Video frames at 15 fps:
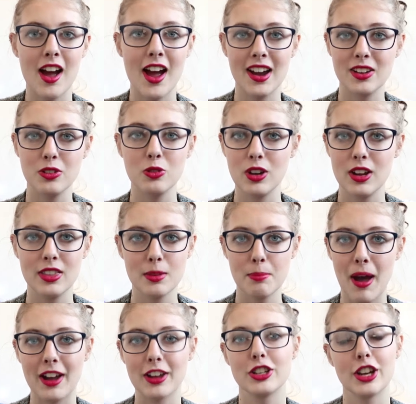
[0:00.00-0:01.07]
I had it all in the
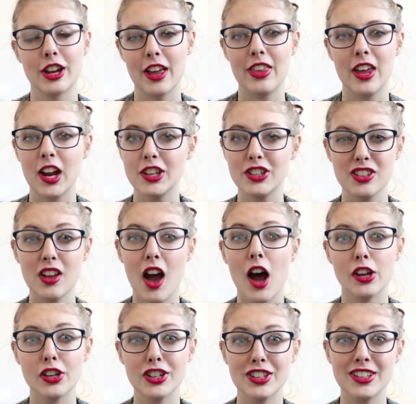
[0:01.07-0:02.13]
packaging and then I
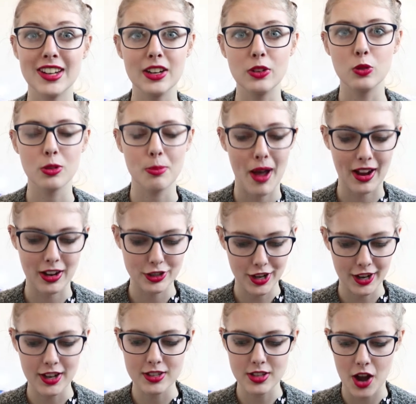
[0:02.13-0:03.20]
undid all the
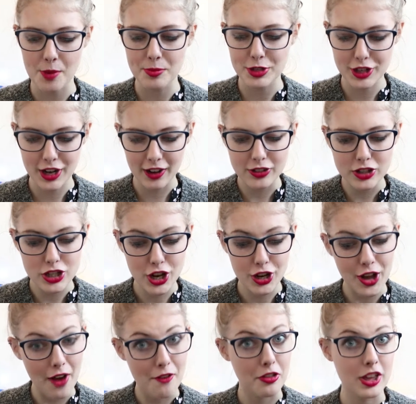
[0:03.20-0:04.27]
packaging. So I'm just going to have to show
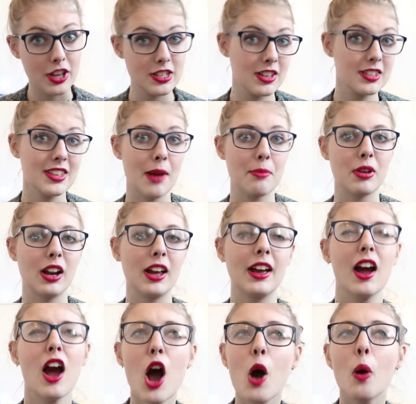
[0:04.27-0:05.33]
you everything
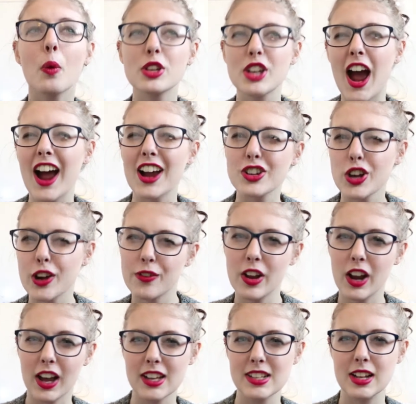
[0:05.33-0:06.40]
separately, which actually I
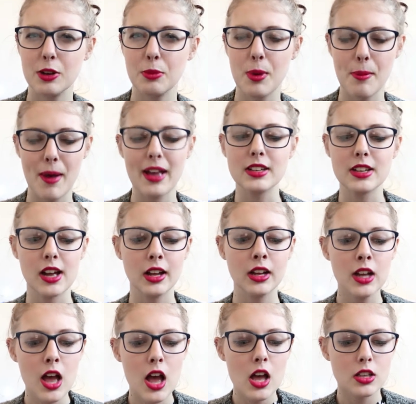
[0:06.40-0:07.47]
feel like is a little bit better.
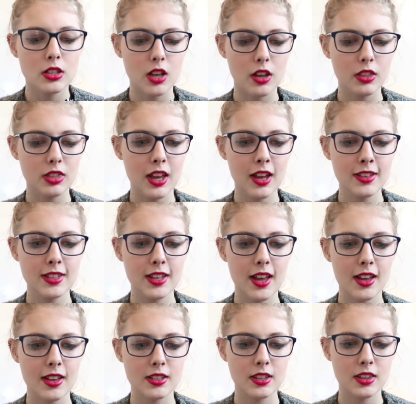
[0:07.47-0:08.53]
So this
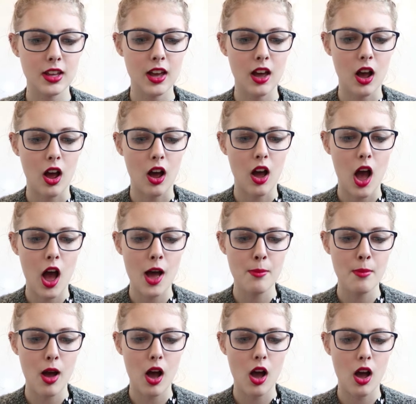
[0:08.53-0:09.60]
is the
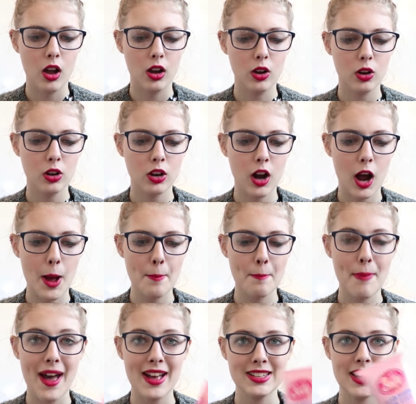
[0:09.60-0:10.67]
um, Along
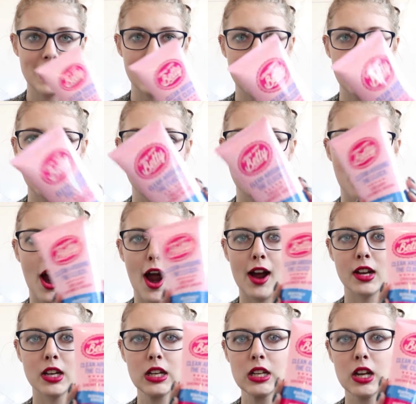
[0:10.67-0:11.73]
Came Betty
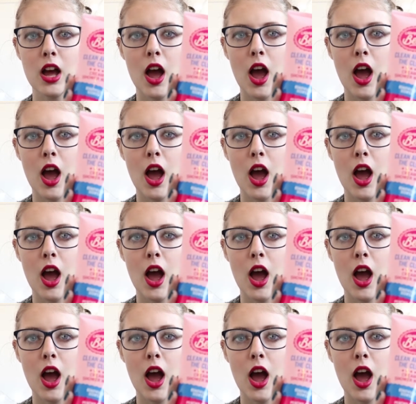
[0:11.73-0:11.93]
brand.